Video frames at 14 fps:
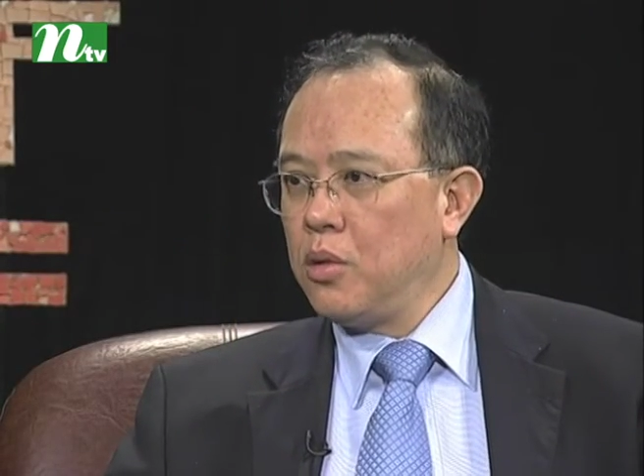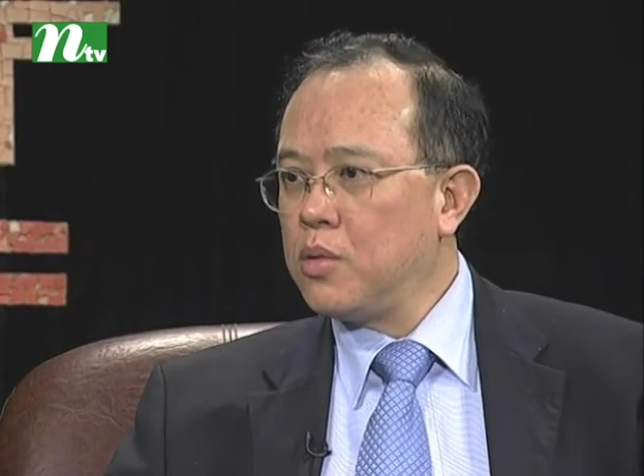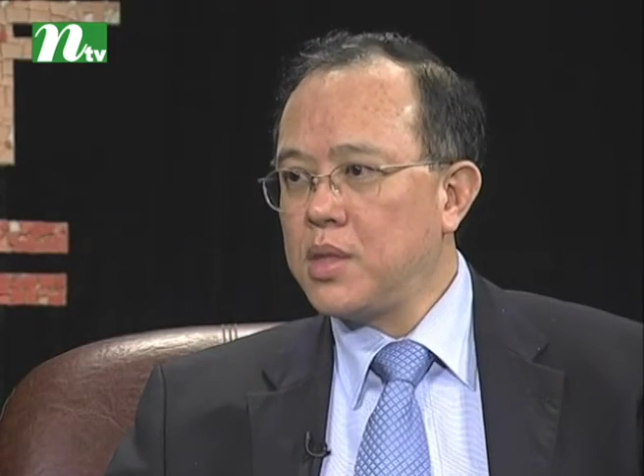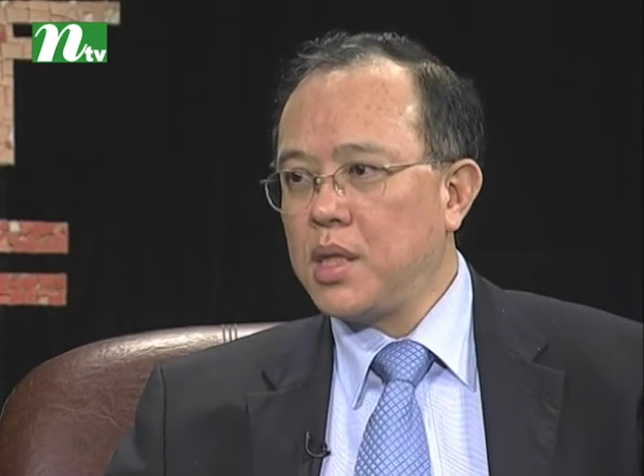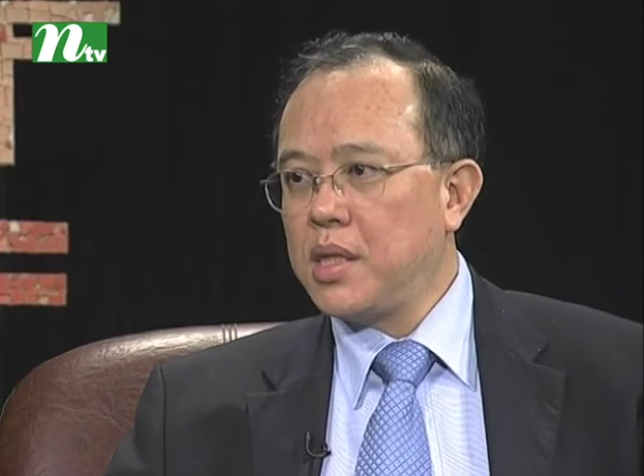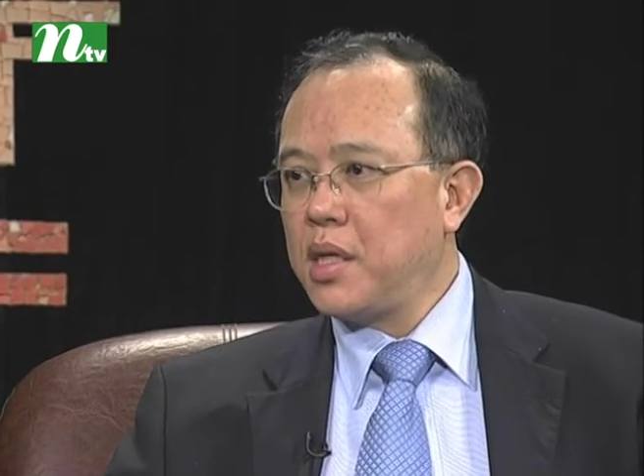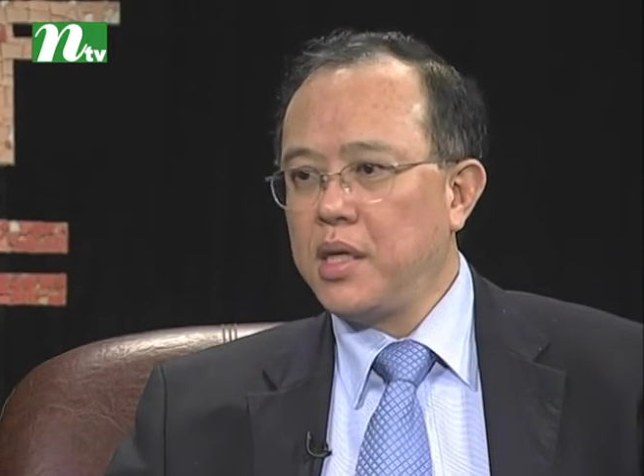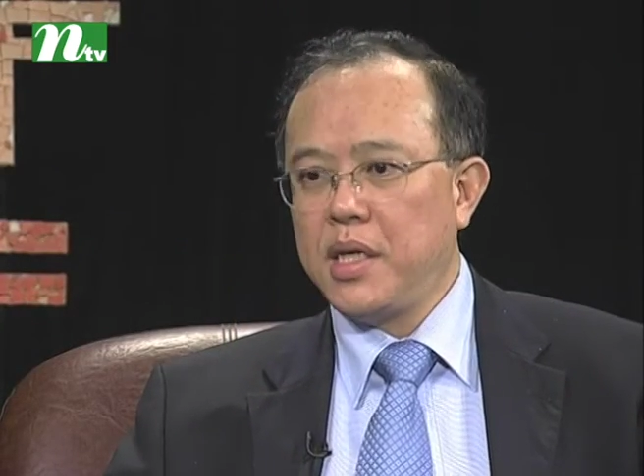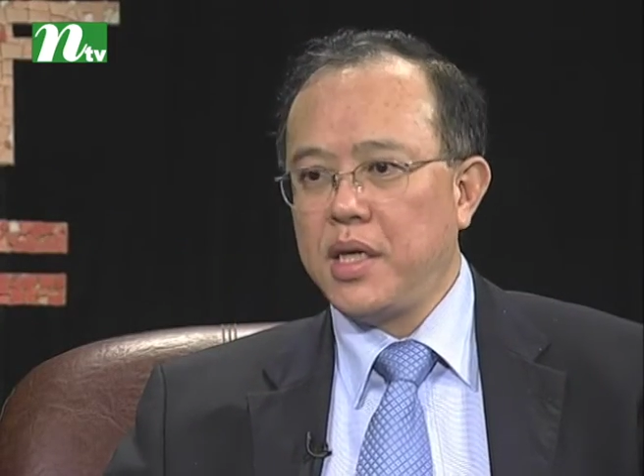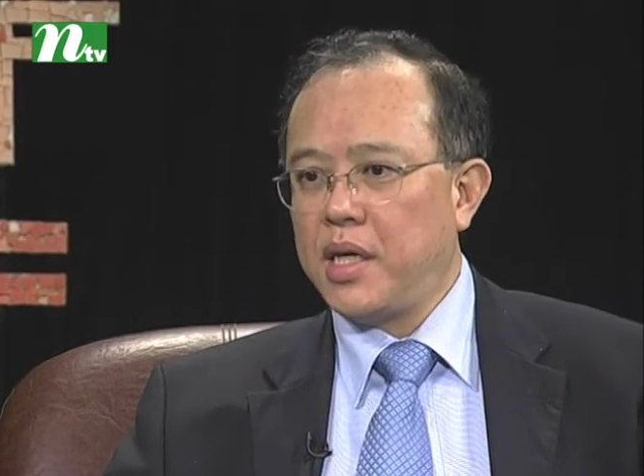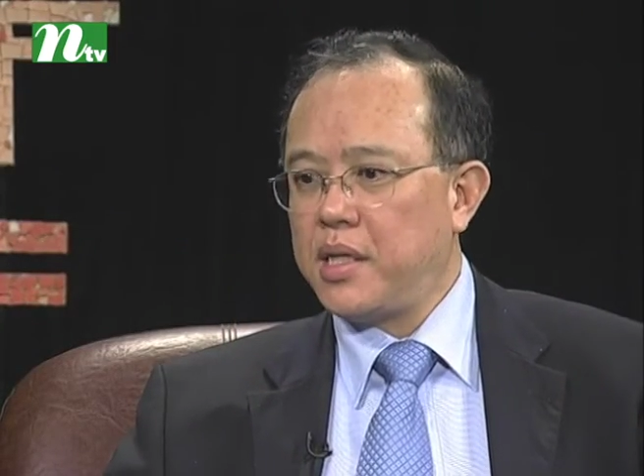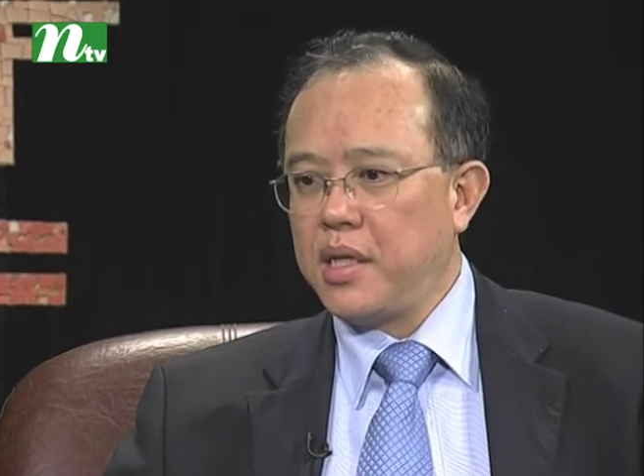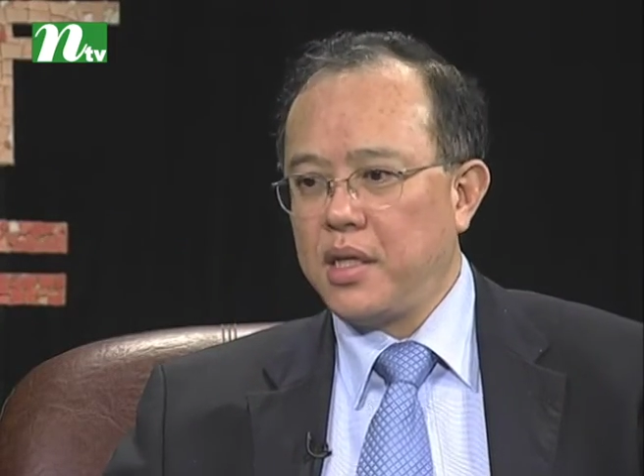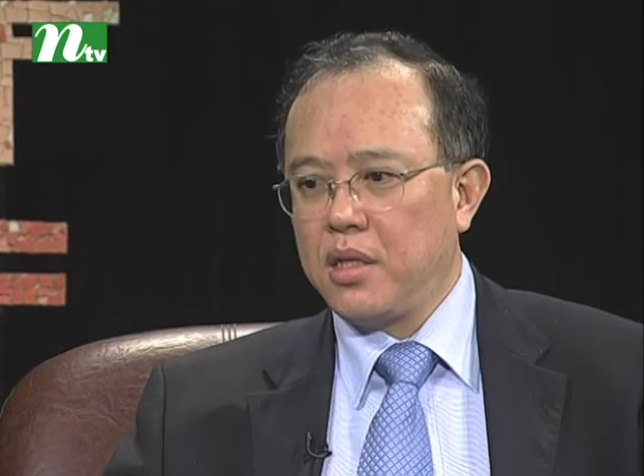No, certainly
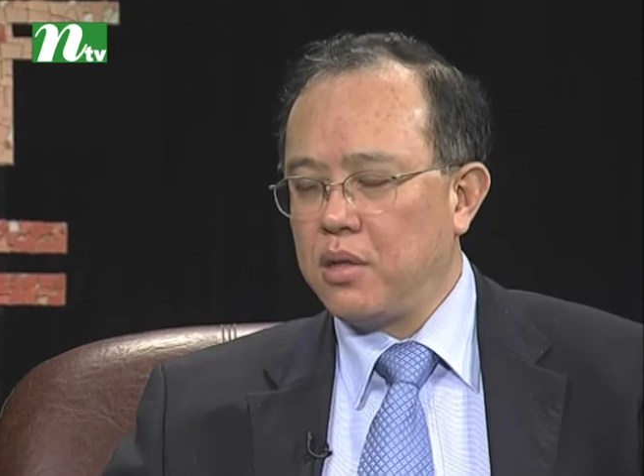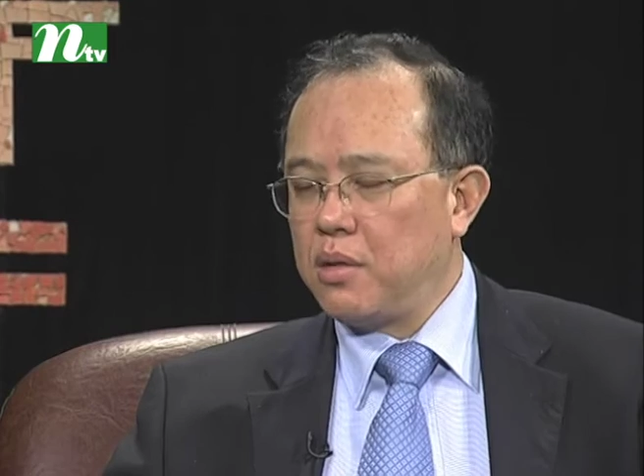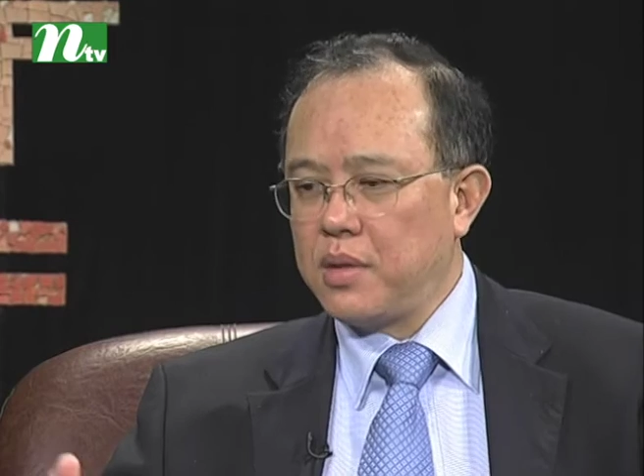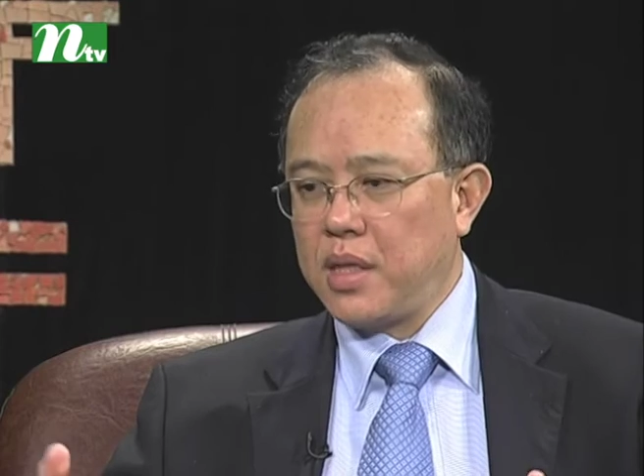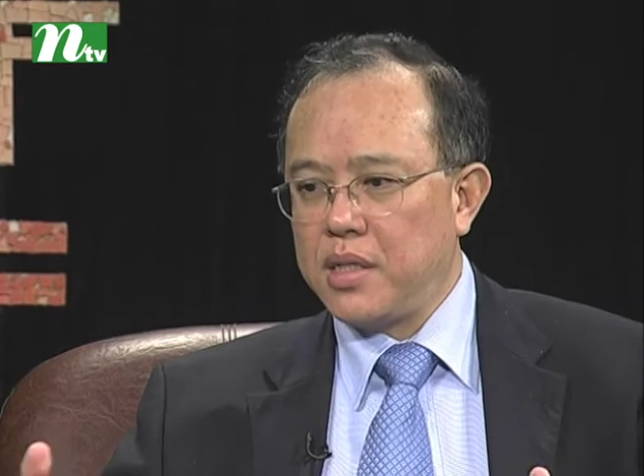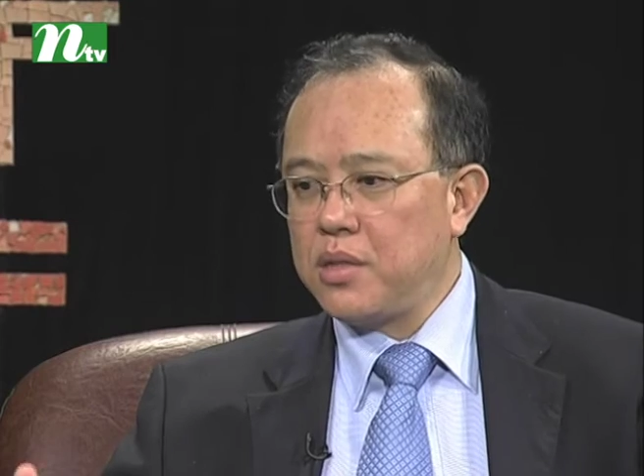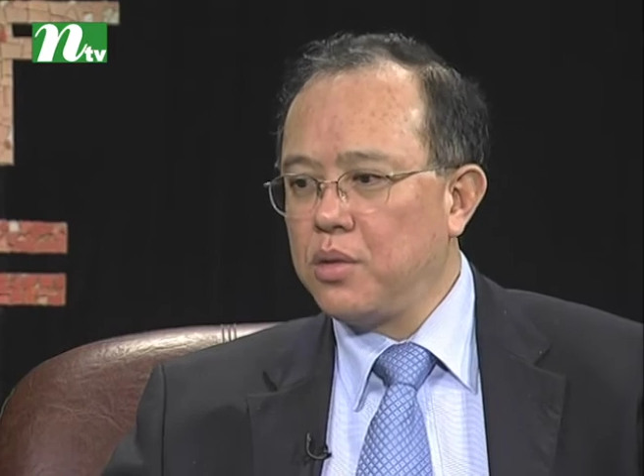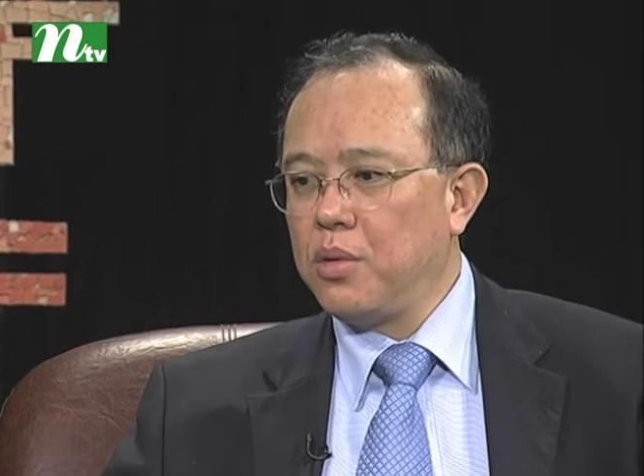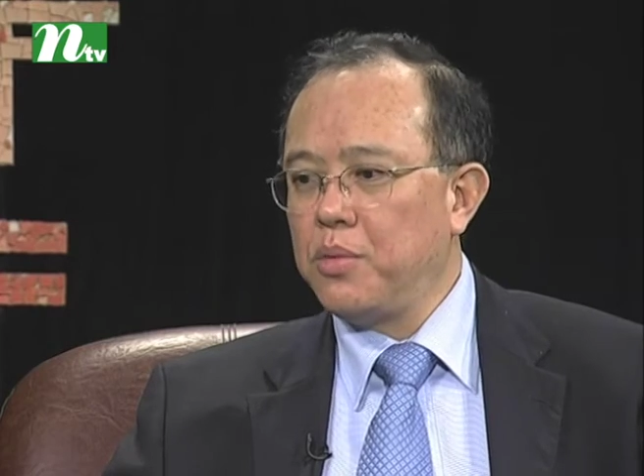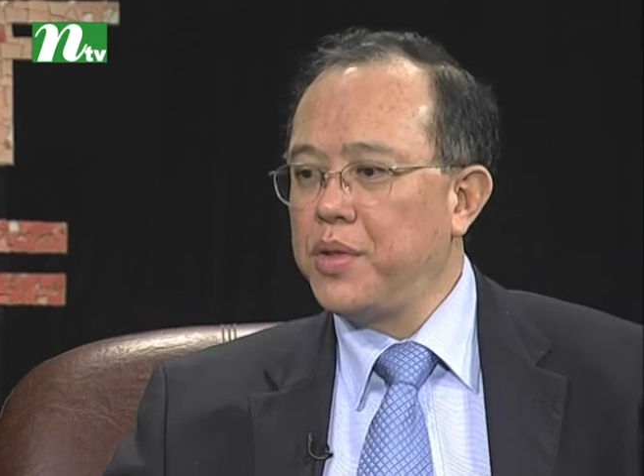I think there's no